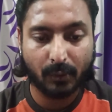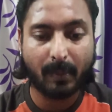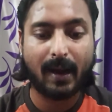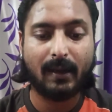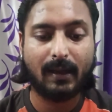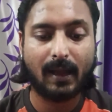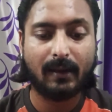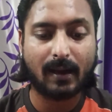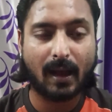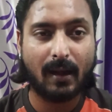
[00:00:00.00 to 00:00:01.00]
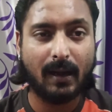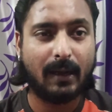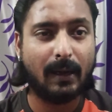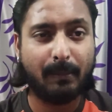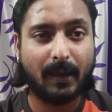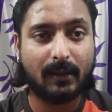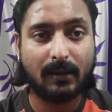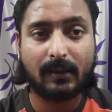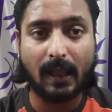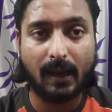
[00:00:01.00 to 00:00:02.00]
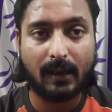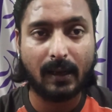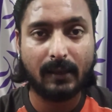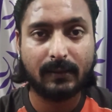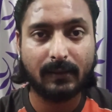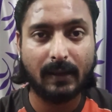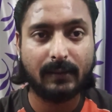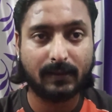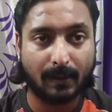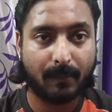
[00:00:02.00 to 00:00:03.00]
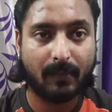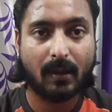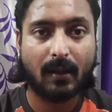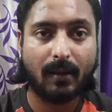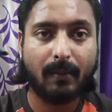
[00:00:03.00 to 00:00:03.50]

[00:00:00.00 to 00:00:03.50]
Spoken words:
You might get a little bit thickness in some